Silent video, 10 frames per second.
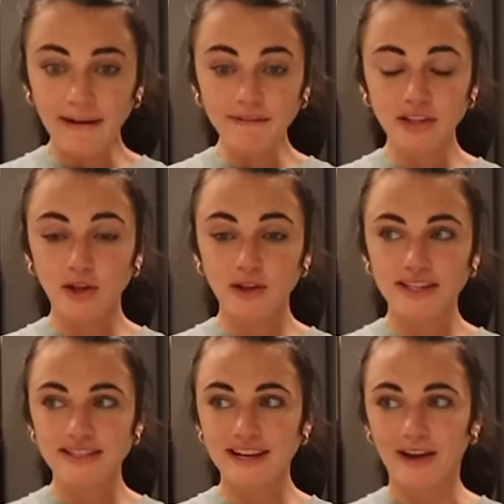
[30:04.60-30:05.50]
after the
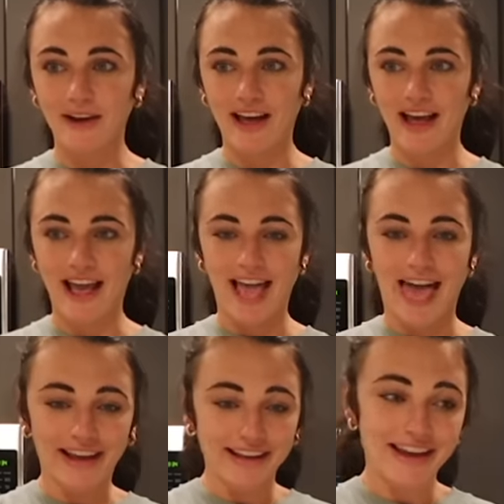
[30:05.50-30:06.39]
clothing sale,
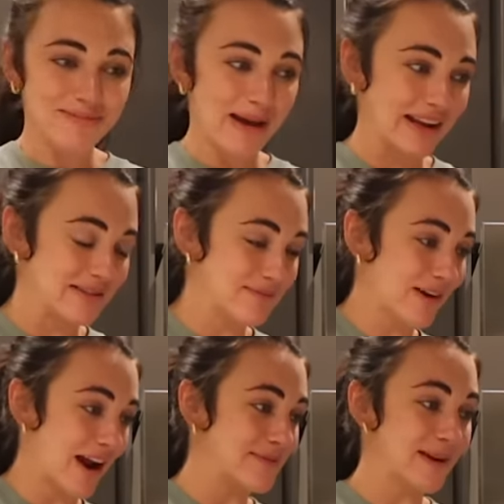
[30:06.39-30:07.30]
I gave Mac and
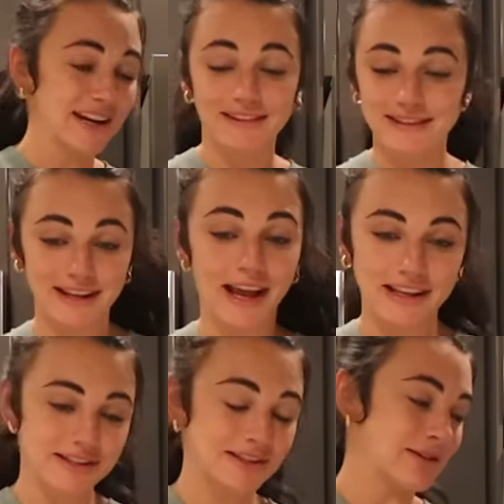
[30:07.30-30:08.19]
Ryan money. I was like,
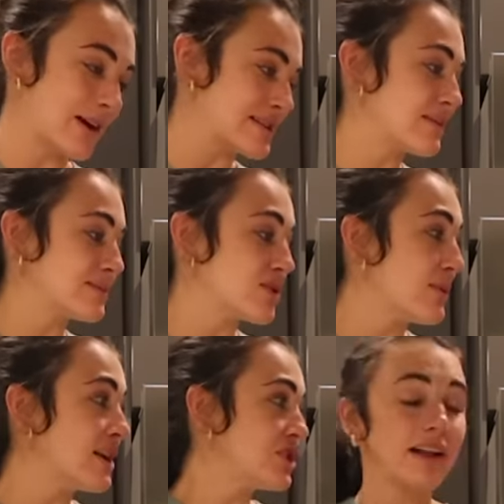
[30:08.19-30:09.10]
guys, you guys helped so
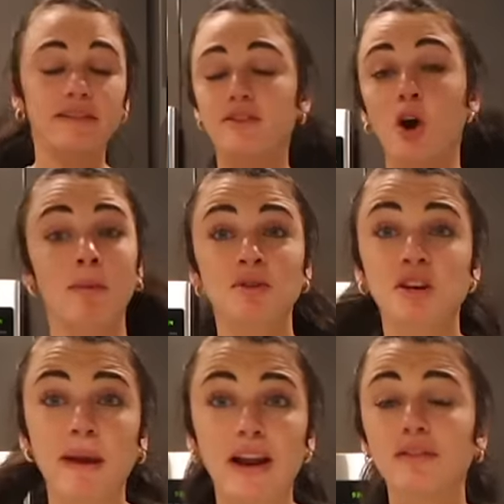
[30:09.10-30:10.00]
much. I don't even know how much
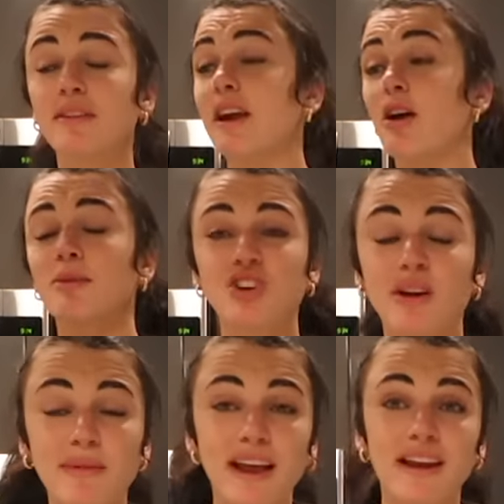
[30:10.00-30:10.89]
I made. I don't even care how much I
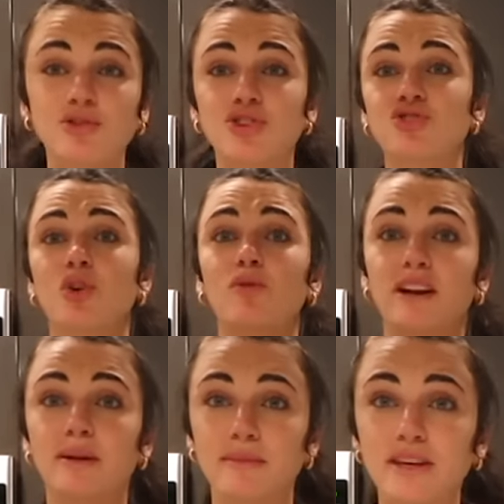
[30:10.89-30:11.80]
made. It was just so
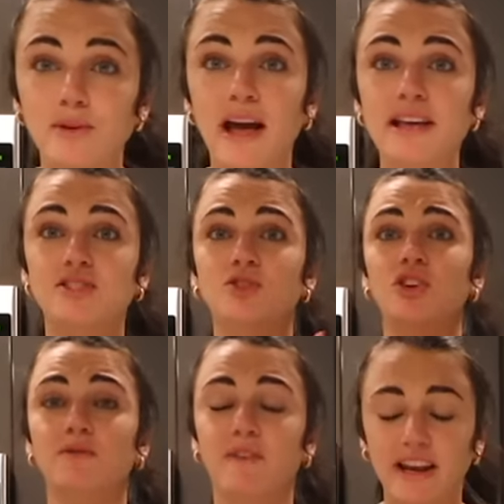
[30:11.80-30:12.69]
fun to meet you guys.
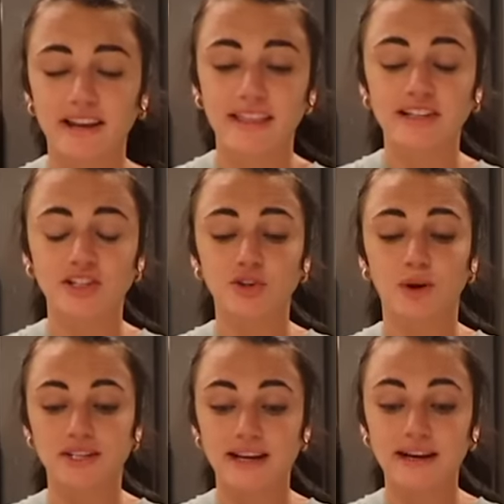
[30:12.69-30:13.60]
Such a fun thing to do
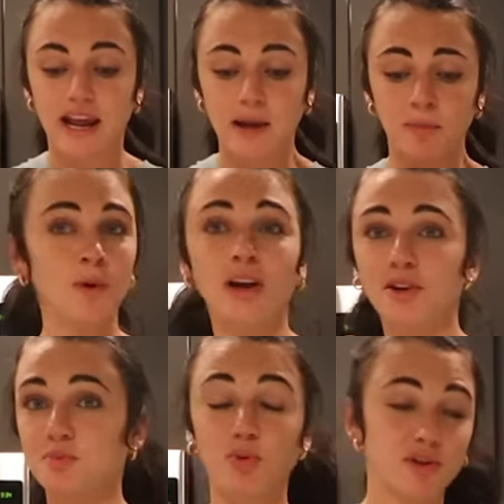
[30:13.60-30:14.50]
on a Sunday. We all
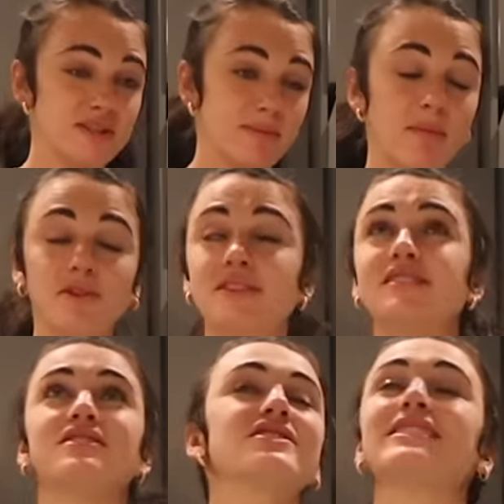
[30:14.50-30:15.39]
just poured some
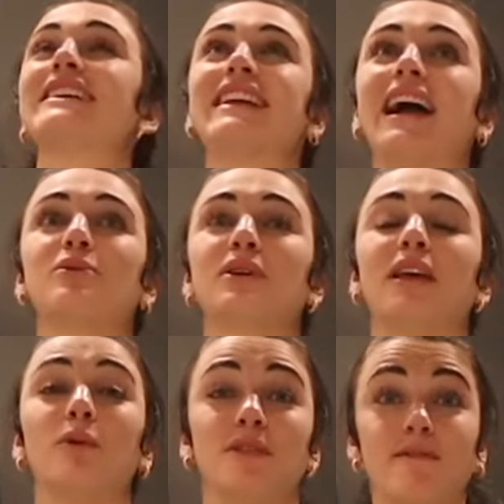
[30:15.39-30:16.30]
mimosas and just laid down and we're
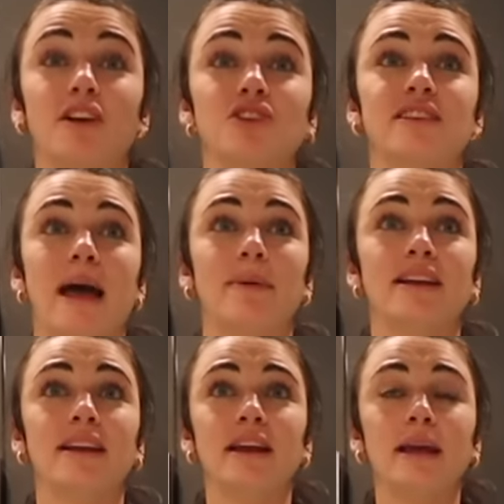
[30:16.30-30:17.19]
like, what the fuck just
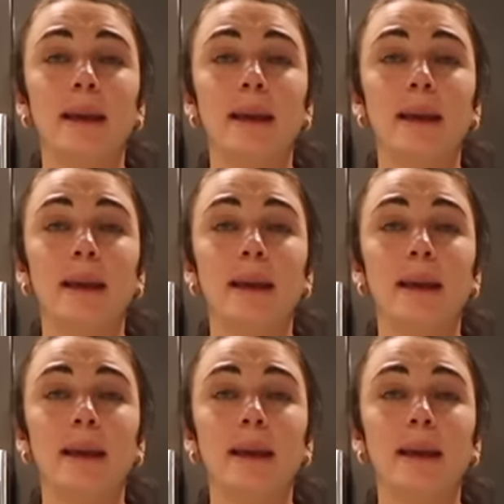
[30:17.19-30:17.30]
happened?